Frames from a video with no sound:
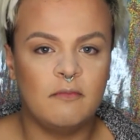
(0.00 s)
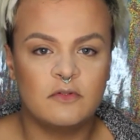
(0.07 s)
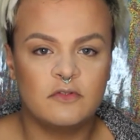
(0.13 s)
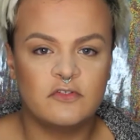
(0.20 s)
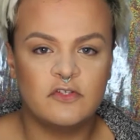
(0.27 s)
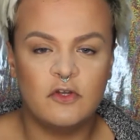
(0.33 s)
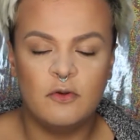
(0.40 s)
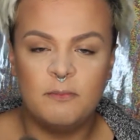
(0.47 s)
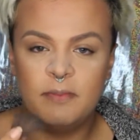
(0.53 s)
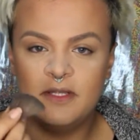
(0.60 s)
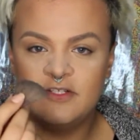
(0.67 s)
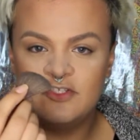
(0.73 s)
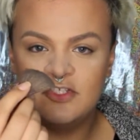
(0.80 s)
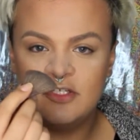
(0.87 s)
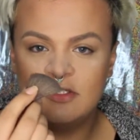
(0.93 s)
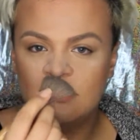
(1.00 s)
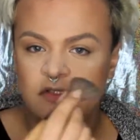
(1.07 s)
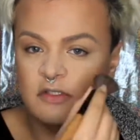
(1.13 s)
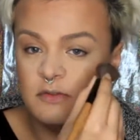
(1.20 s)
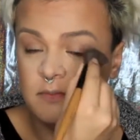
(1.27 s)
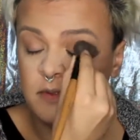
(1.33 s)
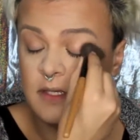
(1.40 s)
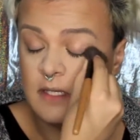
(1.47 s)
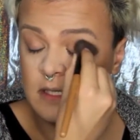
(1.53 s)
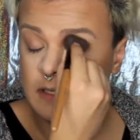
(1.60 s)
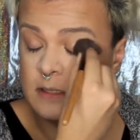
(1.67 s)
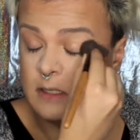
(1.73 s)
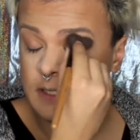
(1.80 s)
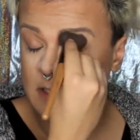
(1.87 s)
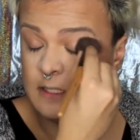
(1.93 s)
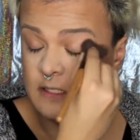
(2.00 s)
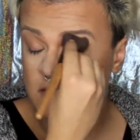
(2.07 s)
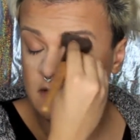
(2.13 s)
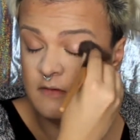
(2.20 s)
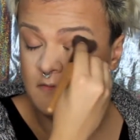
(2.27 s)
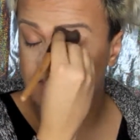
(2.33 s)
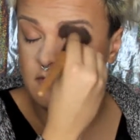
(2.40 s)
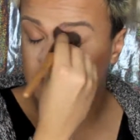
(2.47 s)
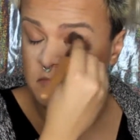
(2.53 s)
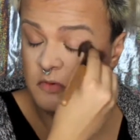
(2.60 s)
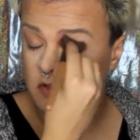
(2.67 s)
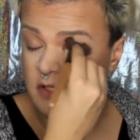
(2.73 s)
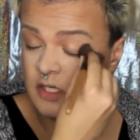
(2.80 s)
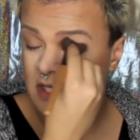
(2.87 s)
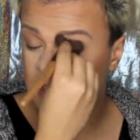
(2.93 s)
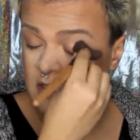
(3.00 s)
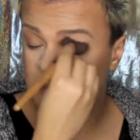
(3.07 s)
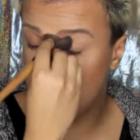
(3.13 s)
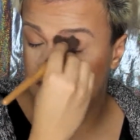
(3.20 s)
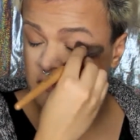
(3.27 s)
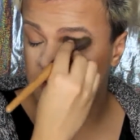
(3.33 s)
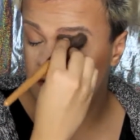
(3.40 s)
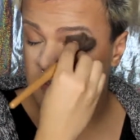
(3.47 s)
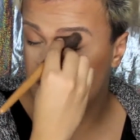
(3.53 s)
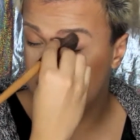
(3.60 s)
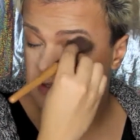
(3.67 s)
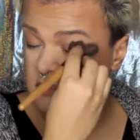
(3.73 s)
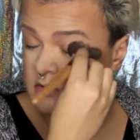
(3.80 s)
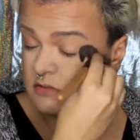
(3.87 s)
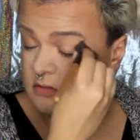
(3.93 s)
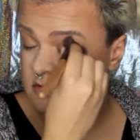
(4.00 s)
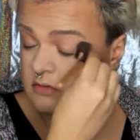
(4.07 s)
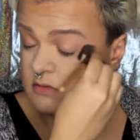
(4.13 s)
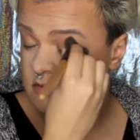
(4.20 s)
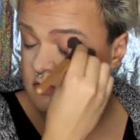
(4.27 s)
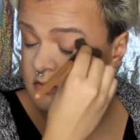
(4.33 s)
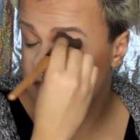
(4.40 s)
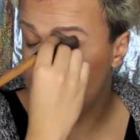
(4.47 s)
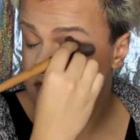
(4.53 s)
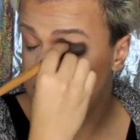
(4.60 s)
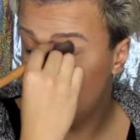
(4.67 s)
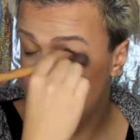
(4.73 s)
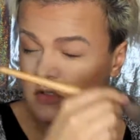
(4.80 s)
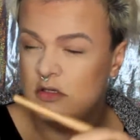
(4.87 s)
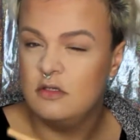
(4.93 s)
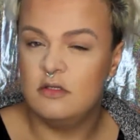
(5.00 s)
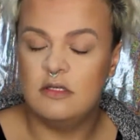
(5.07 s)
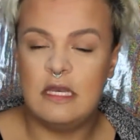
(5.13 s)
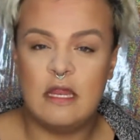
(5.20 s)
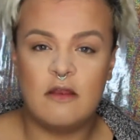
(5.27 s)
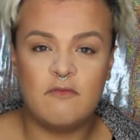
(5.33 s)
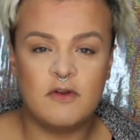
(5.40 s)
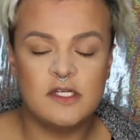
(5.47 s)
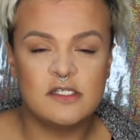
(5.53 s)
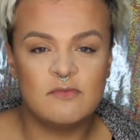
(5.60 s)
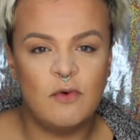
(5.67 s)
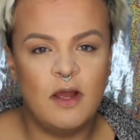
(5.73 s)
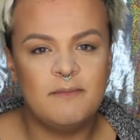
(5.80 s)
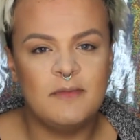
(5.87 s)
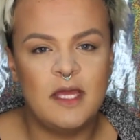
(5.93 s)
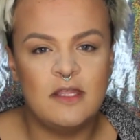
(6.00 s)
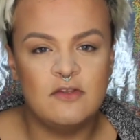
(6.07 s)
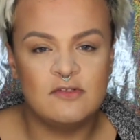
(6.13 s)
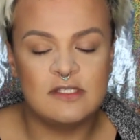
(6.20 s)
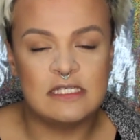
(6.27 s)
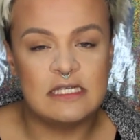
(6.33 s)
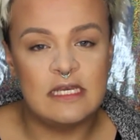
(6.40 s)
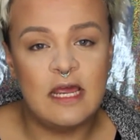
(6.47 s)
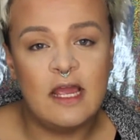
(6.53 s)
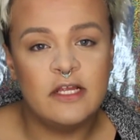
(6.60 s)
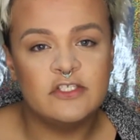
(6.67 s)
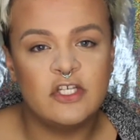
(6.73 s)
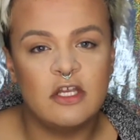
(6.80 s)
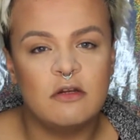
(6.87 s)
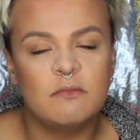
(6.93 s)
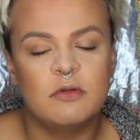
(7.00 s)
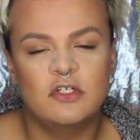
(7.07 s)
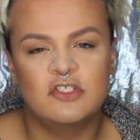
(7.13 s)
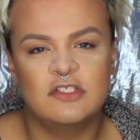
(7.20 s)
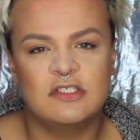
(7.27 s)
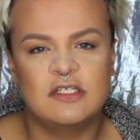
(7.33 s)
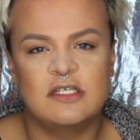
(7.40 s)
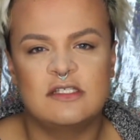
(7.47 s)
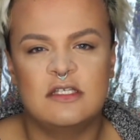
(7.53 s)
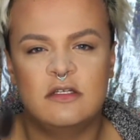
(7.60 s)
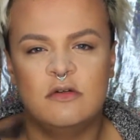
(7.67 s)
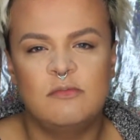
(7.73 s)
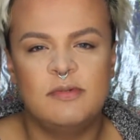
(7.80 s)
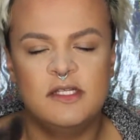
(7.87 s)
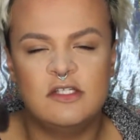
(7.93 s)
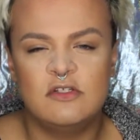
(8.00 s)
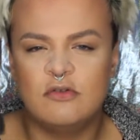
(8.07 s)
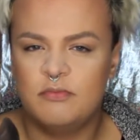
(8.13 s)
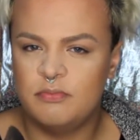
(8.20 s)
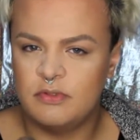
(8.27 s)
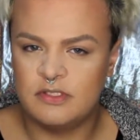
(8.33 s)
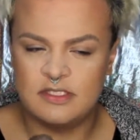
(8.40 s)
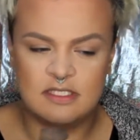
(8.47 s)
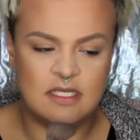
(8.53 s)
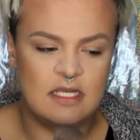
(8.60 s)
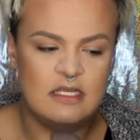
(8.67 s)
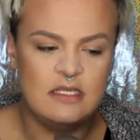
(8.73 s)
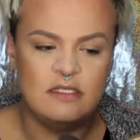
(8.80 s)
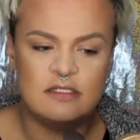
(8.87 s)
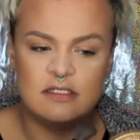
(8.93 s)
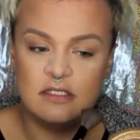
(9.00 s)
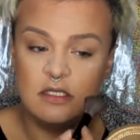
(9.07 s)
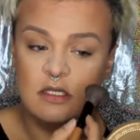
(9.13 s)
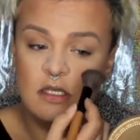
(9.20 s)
So pinch it a little bit and kind of work it in the crease. Now the reason why I'm not using an eyeshadow brush is because it'll be too precise.